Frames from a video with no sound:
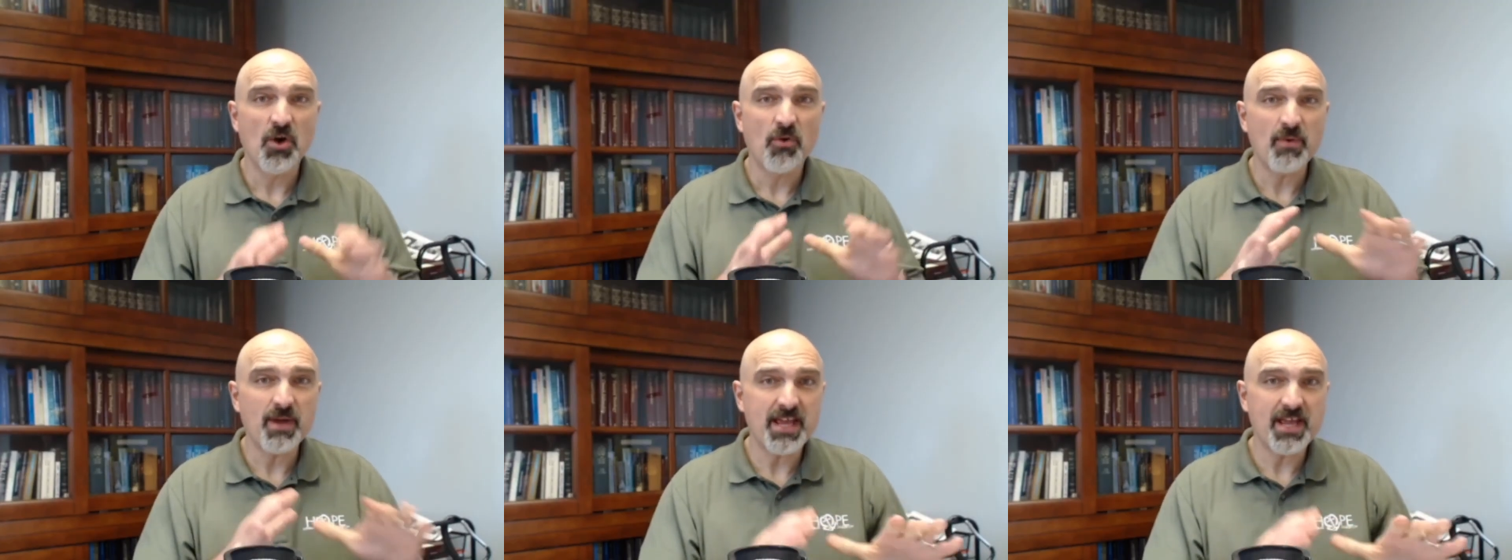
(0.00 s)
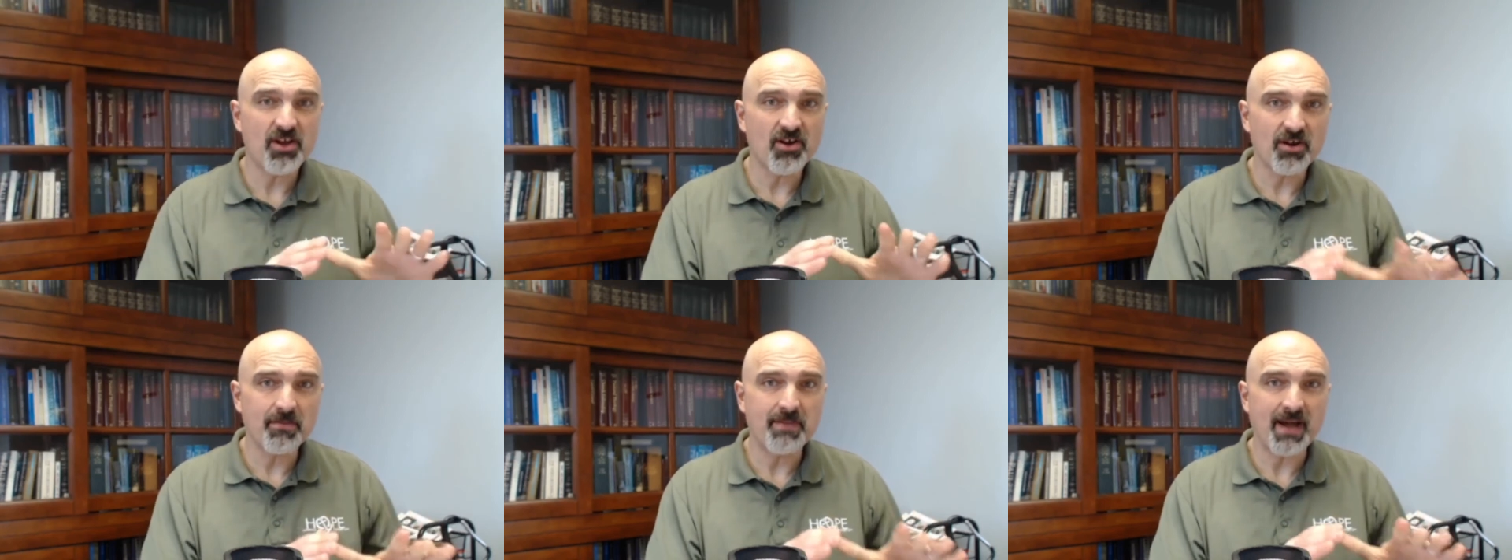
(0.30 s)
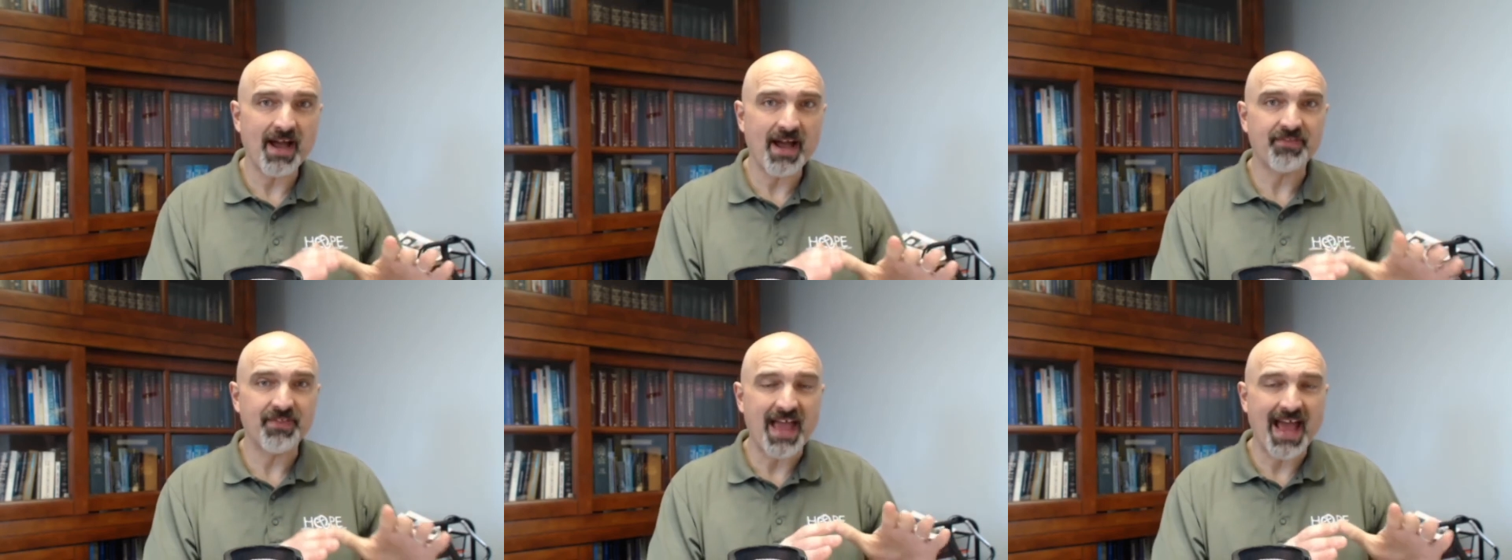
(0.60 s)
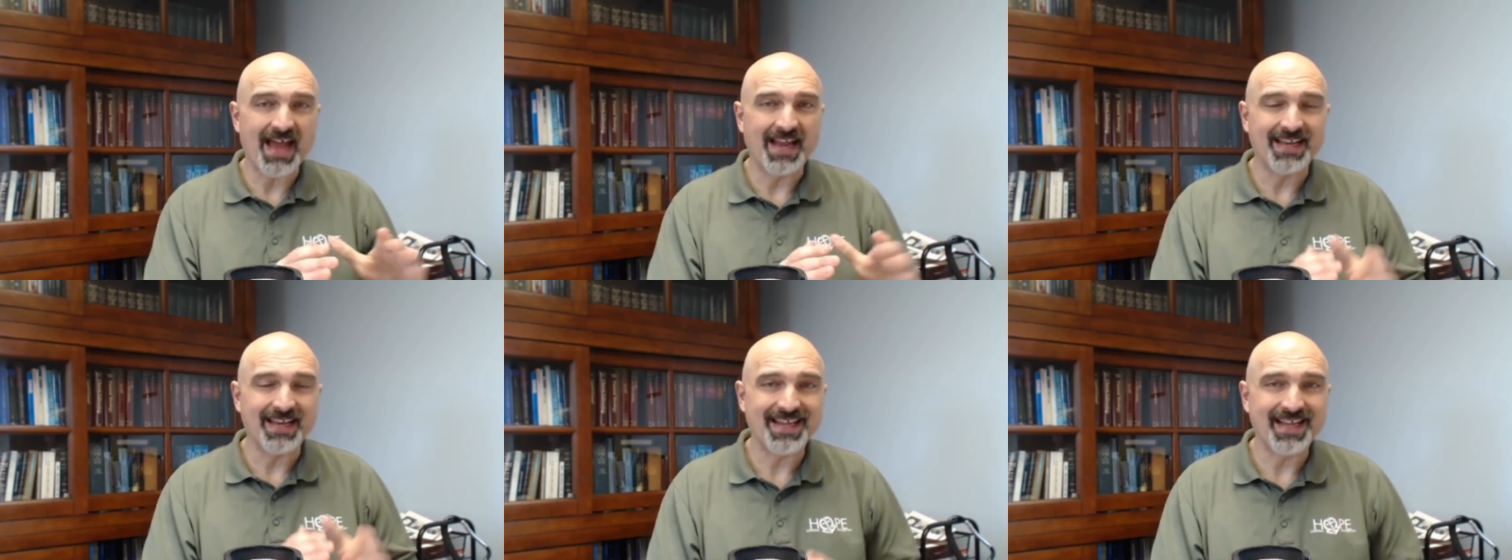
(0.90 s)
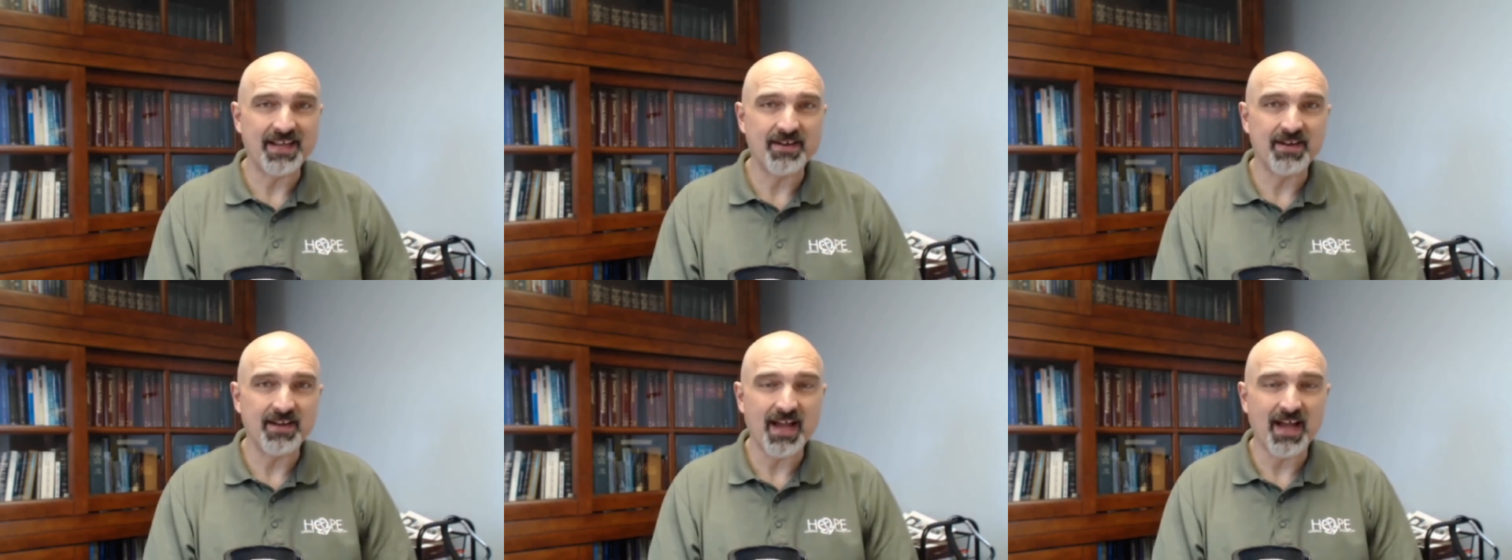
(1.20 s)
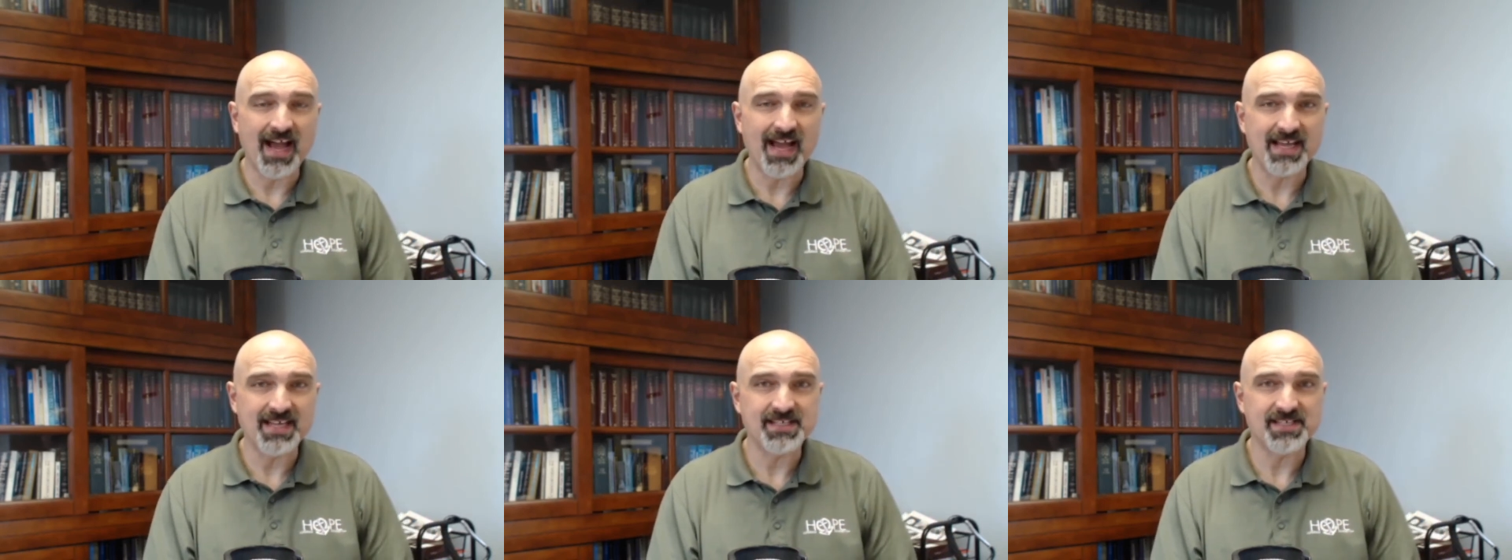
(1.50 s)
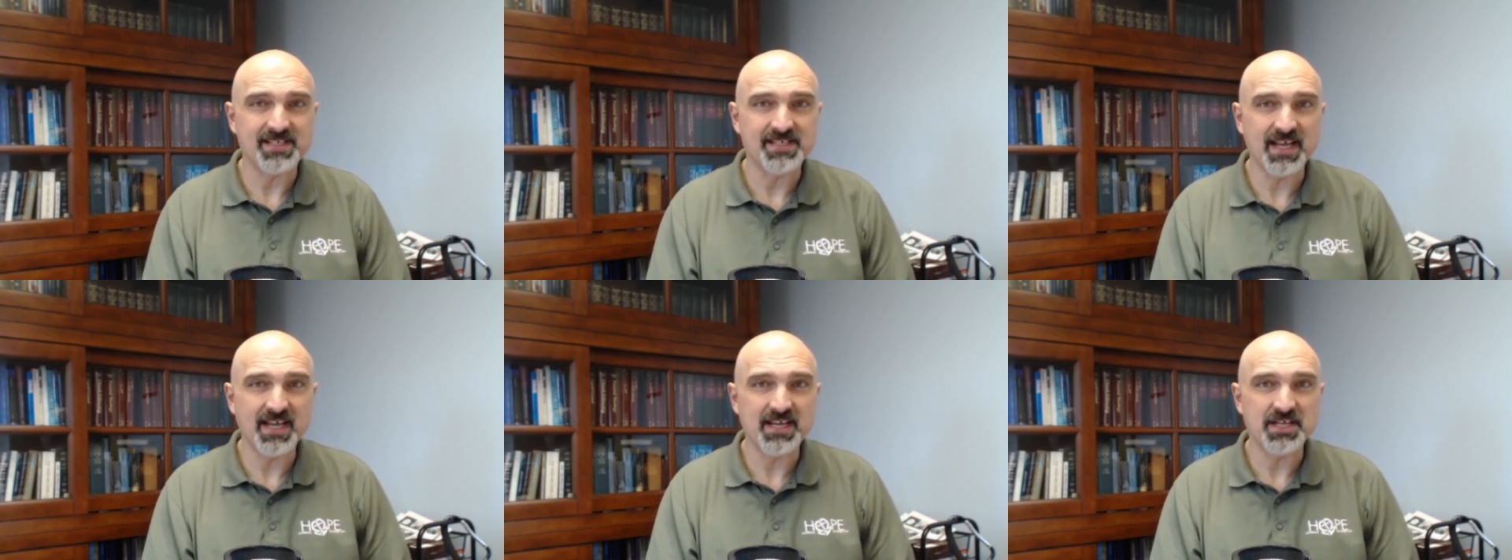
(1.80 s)
We hear about that in
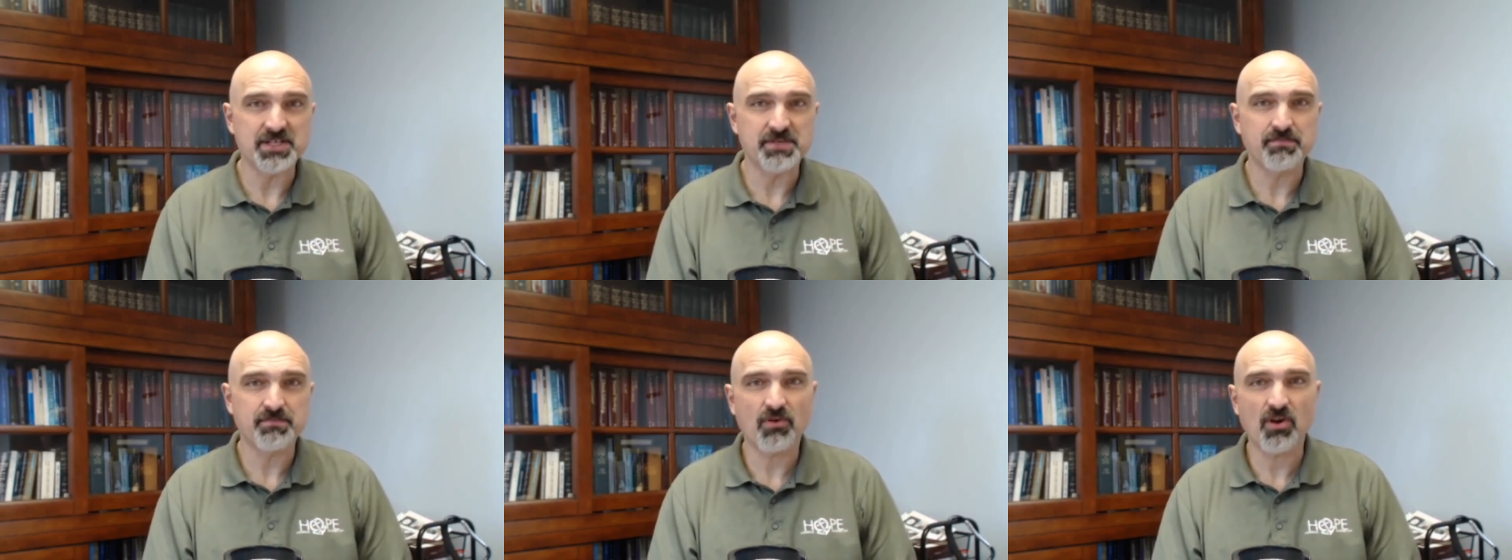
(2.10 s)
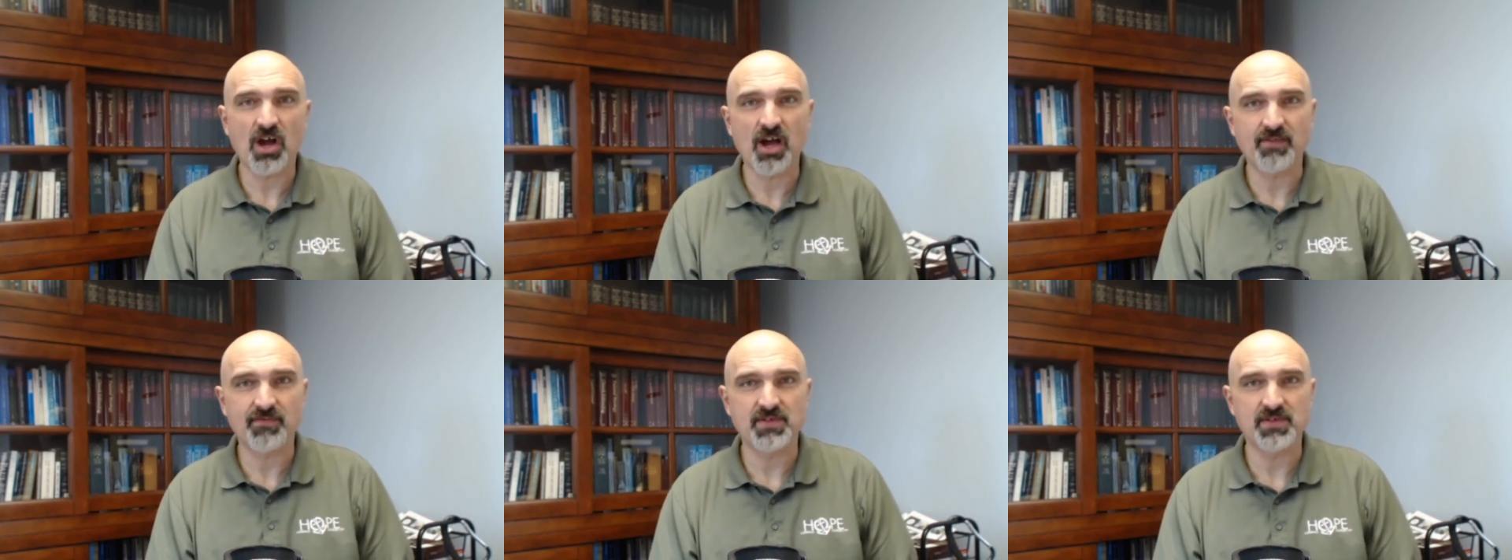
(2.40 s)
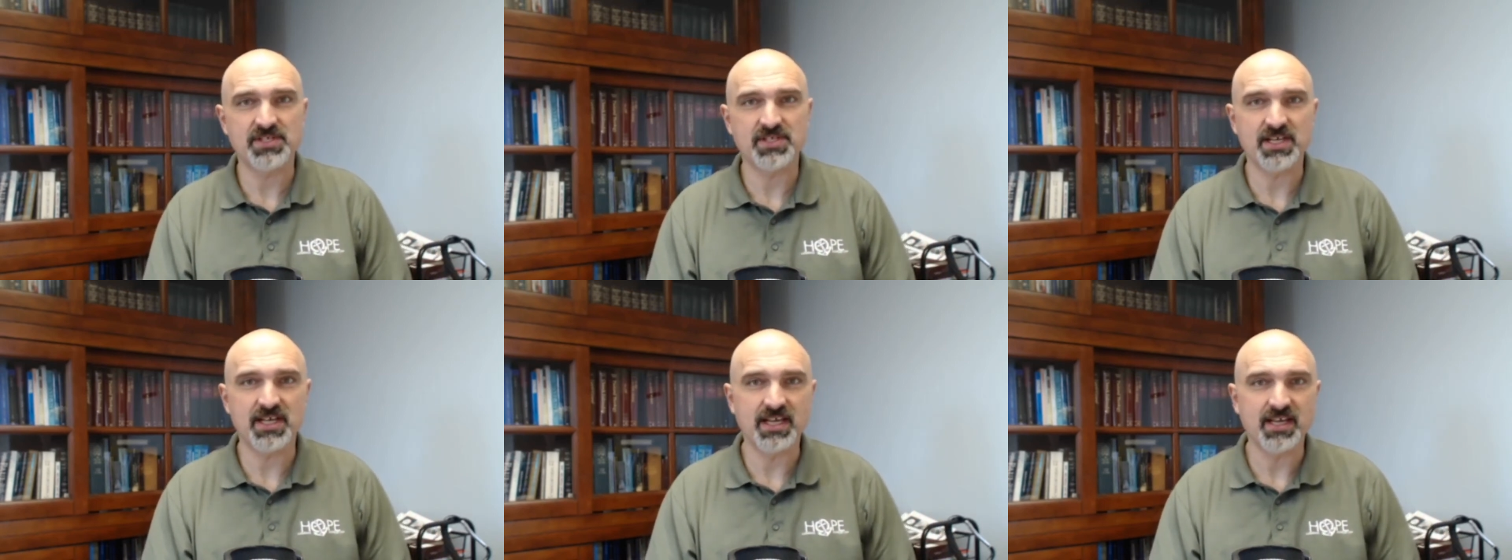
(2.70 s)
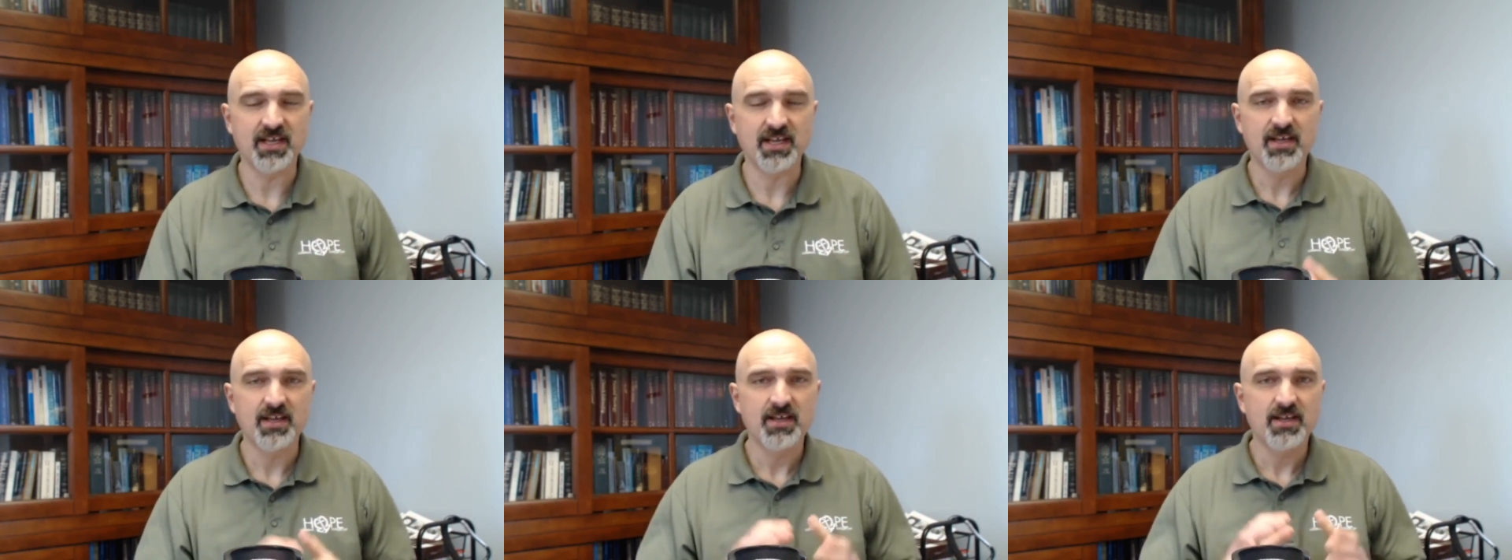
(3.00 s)
Isaiah's prophecy.